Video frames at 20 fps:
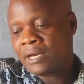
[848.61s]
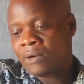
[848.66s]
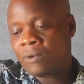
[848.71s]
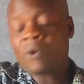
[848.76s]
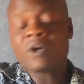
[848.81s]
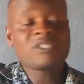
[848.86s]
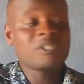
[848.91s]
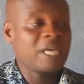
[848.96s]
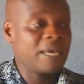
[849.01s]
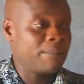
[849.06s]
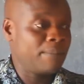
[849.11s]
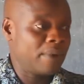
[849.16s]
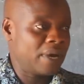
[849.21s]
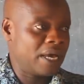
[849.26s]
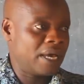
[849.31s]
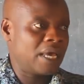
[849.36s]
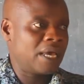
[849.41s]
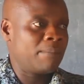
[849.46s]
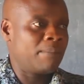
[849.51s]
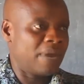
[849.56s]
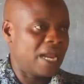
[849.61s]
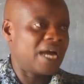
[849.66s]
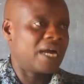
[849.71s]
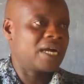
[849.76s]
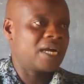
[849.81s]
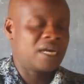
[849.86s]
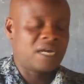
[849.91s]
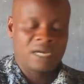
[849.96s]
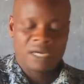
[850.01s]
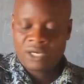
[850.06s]
was a black
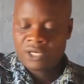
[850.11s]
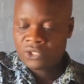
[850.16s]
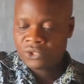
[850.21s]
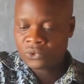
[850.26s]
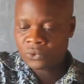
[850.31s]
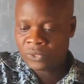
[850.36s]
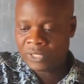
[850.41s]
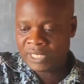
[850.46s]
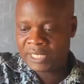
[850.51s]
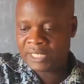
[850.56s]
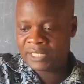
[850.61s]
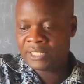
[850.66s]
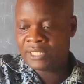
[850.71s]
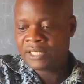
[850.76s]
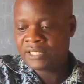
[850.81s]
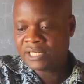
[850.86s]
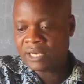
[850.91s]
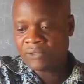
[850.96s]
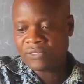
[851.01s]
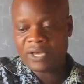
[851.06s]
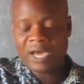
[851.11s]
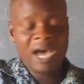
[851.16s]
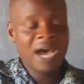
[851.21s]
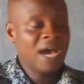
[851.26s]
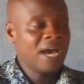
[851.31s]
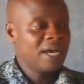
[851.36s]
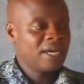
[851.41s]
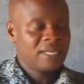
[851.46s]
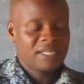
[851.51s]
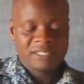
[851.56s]
to lead South
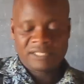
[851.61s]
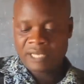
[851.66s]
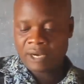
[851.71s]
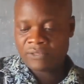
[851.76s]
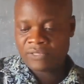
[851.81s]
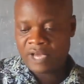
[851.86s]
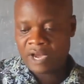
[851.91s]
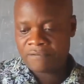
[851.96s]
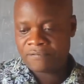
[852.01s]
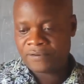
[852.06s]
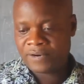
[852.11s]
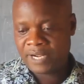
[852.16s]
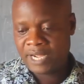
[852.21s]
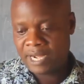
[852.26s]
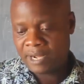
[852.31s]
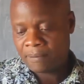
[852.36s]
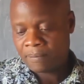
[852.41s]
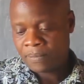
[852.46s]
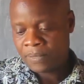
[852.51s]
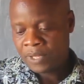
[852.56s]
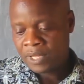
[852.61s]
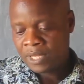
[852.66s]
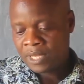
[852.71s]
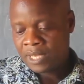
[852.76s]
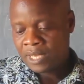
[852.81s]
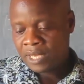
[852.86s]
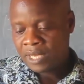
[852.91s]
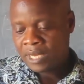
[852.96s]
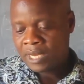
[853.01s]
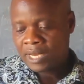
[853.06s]
Africa
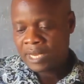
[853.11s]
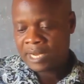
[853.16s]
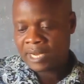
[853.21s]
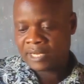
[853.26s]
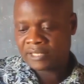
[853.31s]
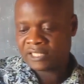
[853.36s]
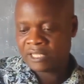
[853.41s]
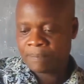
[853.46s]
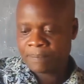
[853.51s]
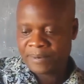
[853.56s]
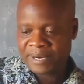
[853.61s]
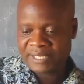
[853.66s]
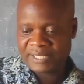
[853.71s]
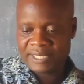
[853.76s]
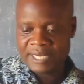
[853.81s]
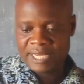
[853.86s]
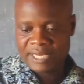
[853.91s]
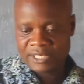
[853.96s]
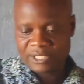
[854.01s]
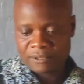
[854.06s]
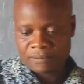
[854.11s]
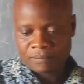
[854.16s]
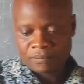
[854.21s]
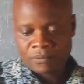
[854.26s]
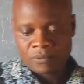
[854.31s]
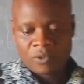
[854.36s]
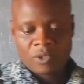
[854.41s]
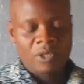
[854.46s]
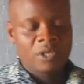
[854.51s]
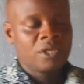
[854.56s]
as the president.
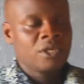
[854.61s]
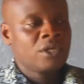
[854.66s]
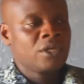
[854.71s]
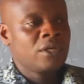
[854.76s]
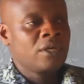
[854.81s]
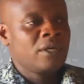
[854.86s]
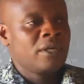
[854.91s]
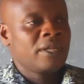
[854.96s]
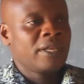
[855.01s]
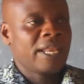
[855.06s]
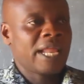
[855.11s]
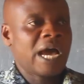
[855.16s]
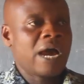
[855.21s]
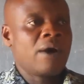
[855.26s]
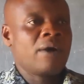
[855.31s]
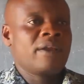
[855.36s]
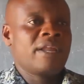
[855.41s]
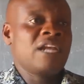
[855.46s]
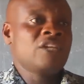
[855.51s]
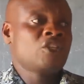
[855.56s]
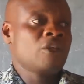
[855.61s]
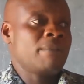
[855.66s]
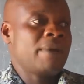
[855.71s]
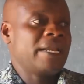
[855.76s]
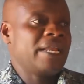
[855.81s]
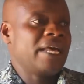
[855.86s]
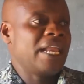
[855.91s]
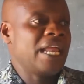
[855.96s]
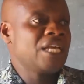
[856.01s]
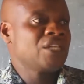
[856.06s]
Now, Nelson
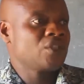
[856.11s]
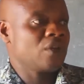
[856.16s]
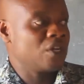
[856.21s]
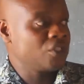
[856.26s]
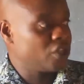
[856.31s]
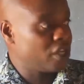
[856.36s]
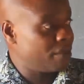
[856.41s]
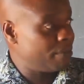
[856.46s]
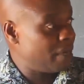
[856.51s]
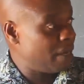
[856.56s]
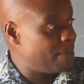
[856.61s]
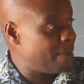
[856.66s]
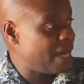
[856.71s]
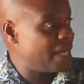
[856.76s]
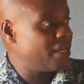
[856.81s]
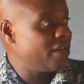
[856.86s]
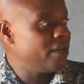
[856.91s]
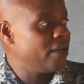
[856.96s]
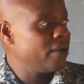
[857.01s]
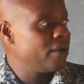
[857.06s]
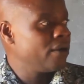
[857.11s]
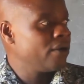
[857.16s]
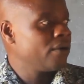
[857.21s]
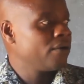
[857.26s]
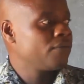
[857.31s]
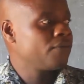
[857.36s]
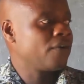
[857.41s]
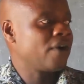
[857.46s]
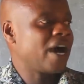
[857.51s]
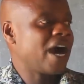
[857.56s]
Mandela is also remembered
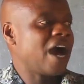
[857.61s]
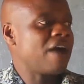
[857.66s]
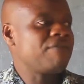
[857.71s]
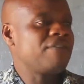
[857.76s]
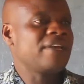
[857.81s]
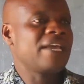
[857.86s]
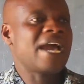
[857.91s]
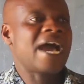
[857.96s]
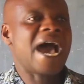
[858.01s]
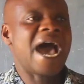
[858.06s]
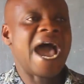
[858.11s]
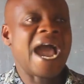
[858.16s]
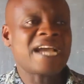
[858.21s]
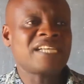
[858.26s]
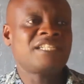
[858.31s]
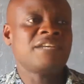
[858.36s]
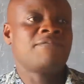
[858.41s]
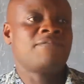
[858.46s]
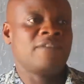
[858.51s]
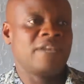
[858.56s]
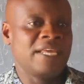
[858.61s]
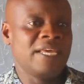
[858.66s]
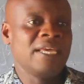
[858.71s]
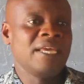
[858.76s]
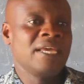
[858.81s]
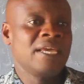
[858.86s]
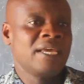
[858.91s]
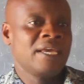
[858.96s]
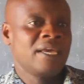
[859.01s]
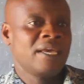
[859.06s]
for having actively